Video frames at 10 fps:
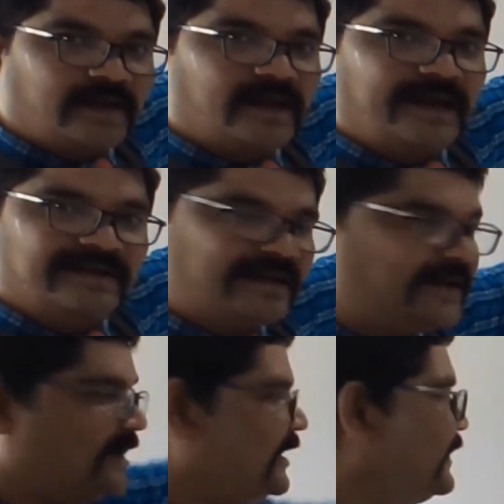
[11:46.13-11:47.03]
And
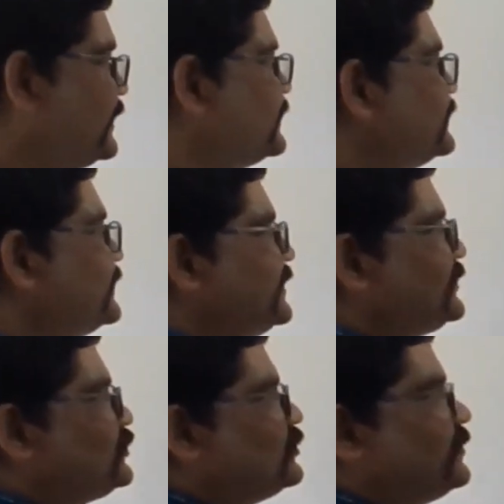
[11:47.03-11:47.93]
clearly
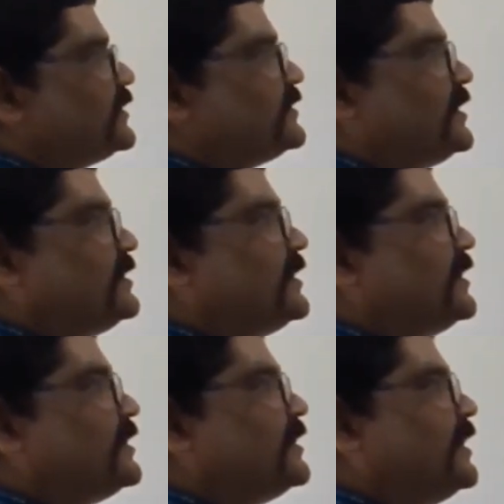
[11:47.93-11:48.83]
these two functions
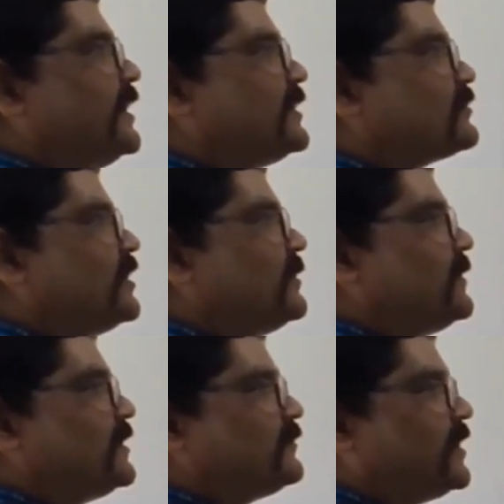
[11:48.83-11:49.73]
x square
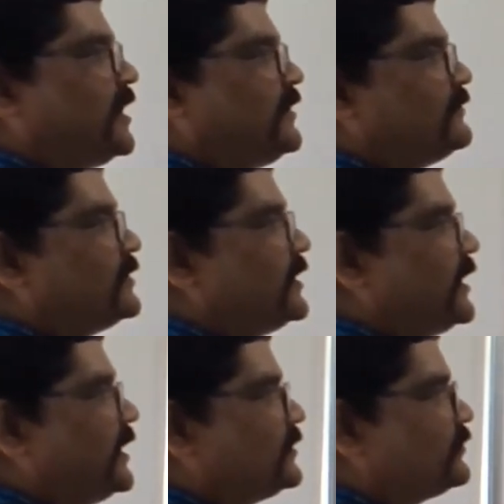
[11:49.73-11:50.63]
plus 5,
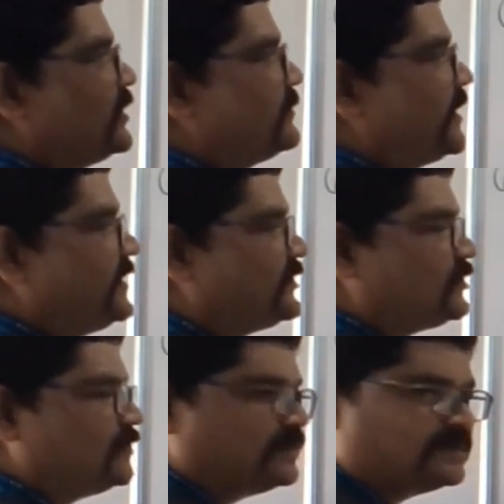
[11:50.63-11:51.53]
x square minus
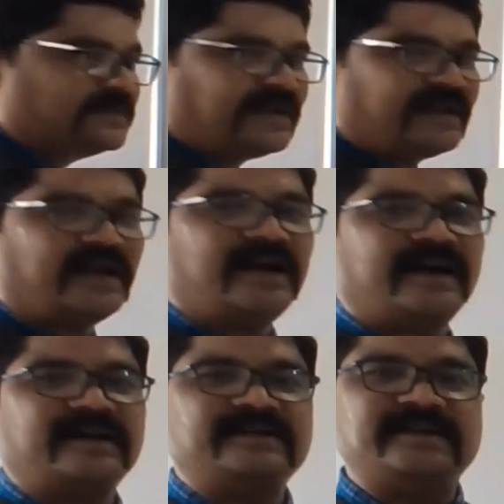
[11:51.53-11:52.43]
2, they
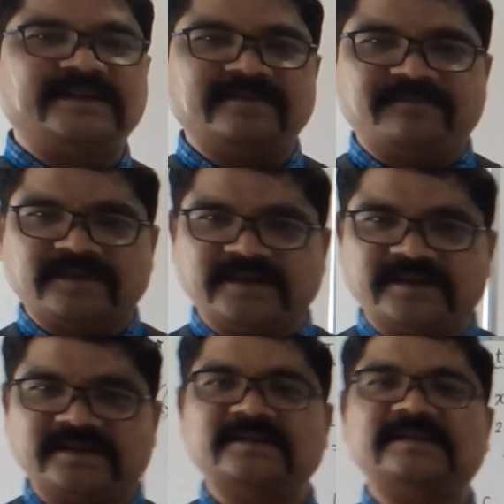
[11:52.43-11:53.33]
are
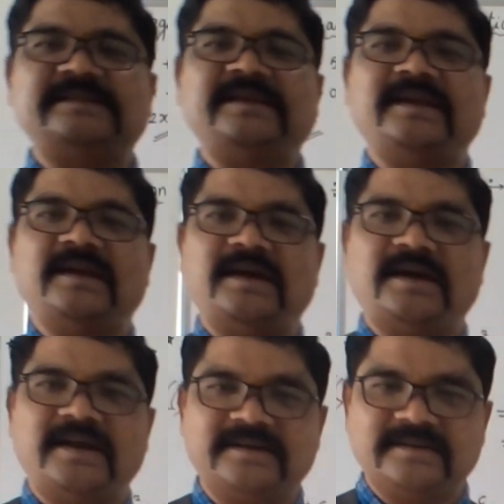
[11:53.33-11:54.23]
differing, they
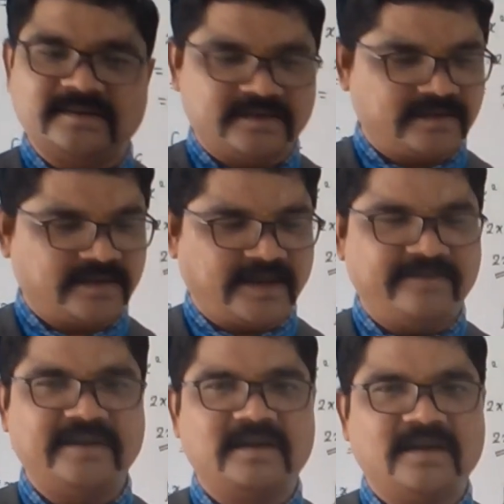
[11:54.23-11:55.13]
are
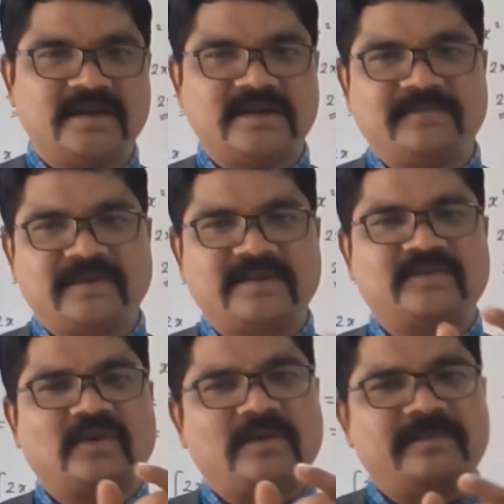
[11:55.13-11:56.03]
having a
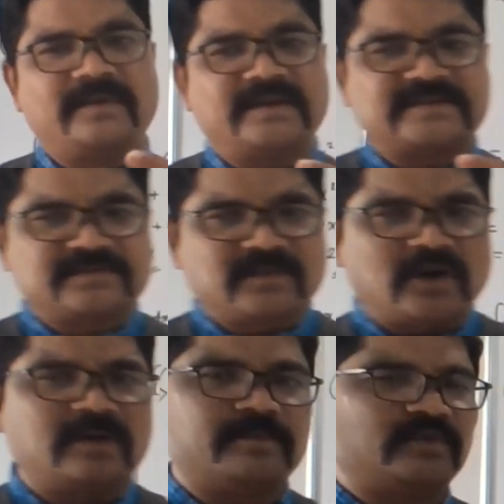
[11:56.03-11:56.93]
difference of a
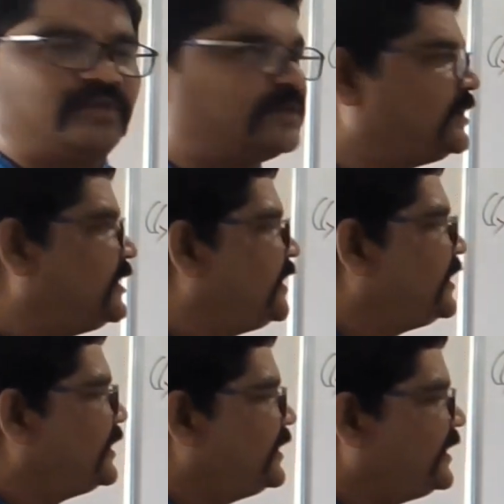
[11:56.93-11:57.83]
small portion,
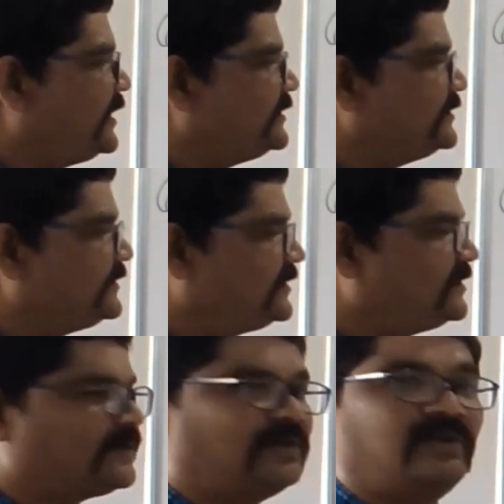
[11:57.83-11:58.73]
and this is
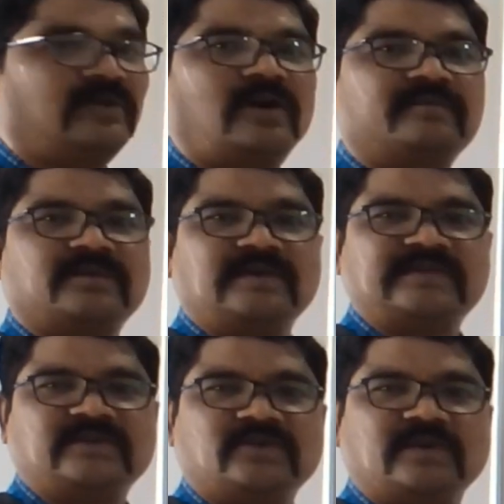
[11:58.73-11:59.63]
the role of
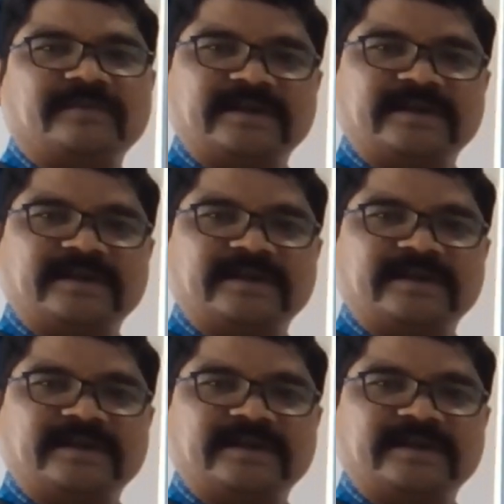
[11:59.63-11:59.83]
constant of